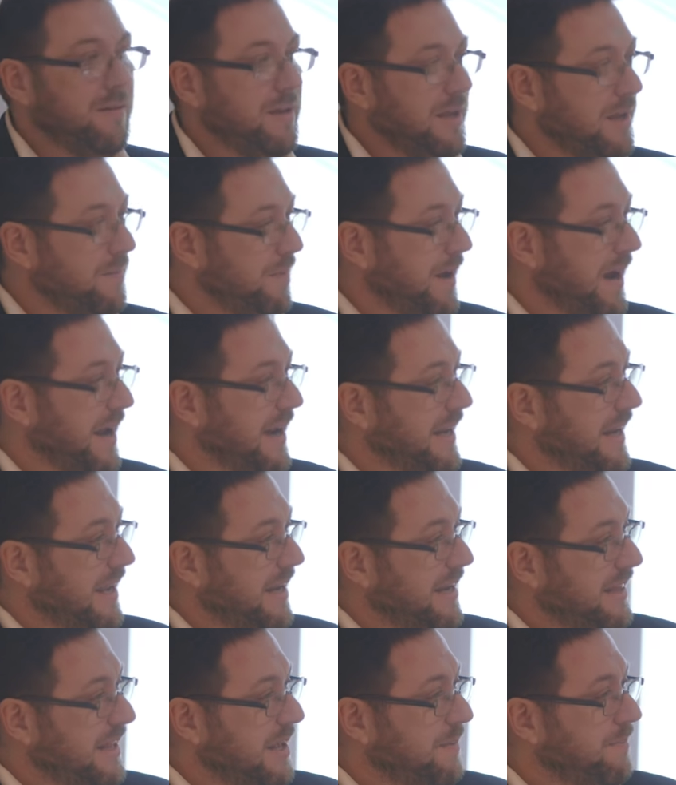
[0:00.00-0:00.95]
in pain
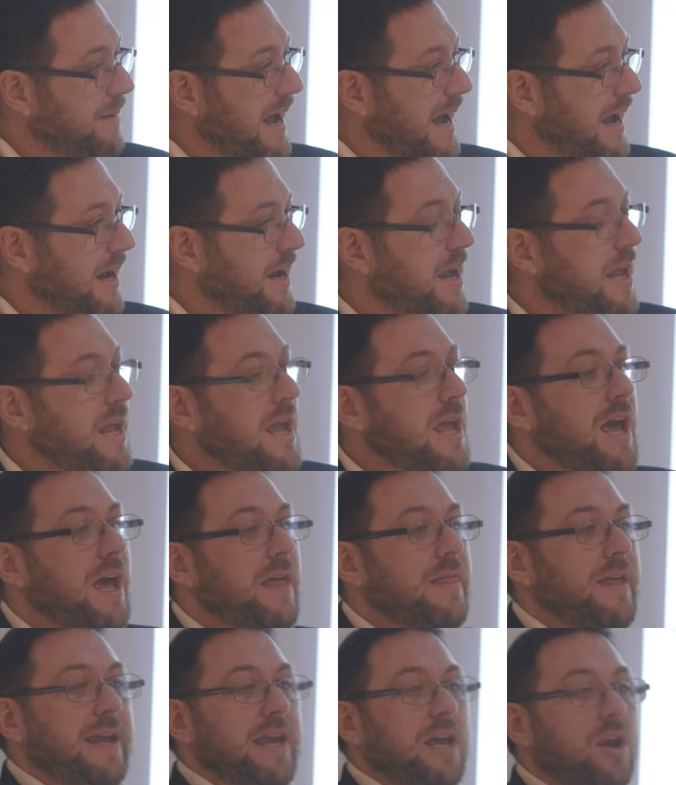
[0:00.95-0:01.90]
again and they're back.
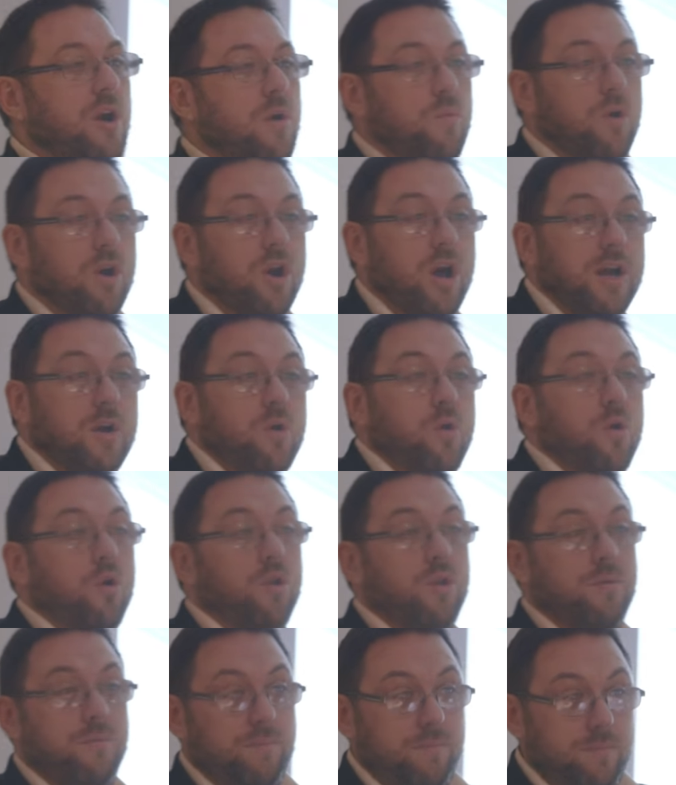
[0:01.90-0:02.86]
And they get on what I
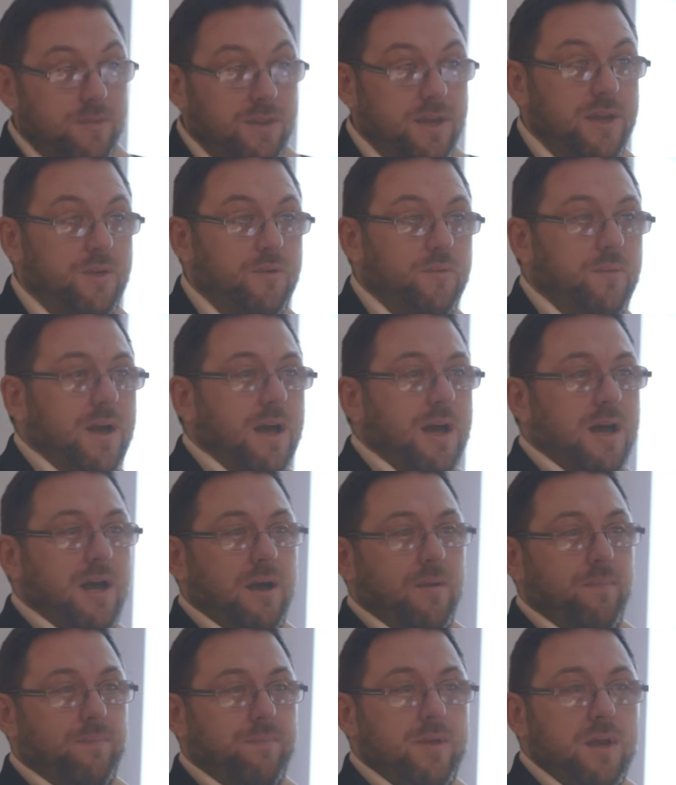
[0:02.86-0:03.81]
call
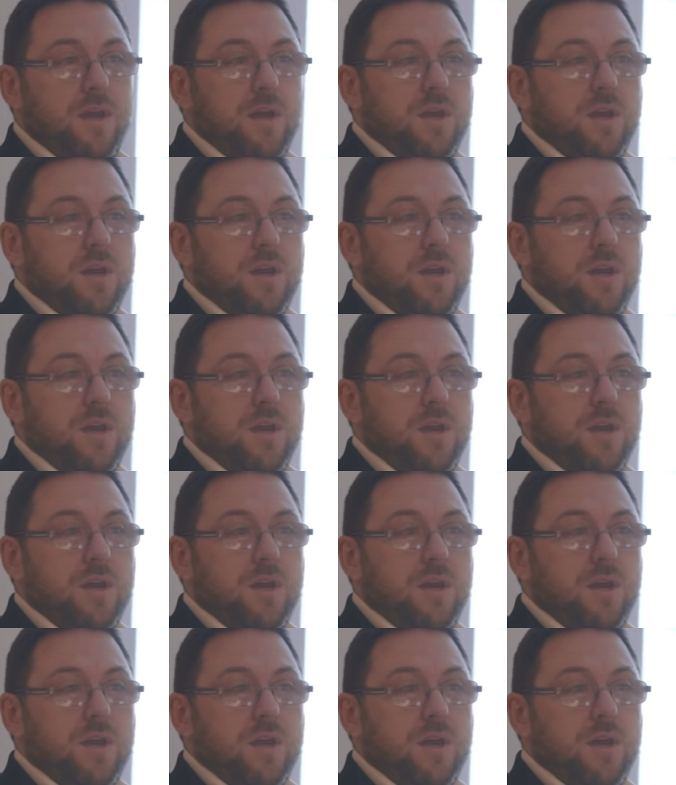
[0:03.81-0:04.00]
the